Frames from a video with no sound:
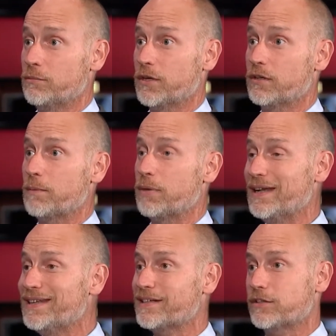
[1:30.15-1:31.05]
because the
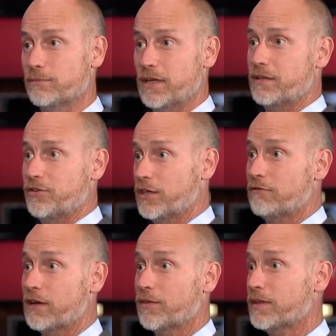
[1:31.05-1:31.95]
political messaging
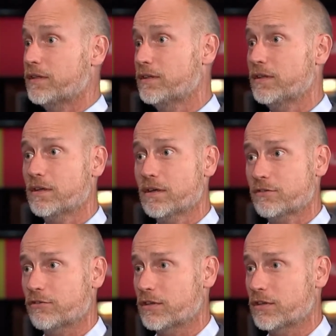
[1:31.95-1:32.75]
around this is disastrous.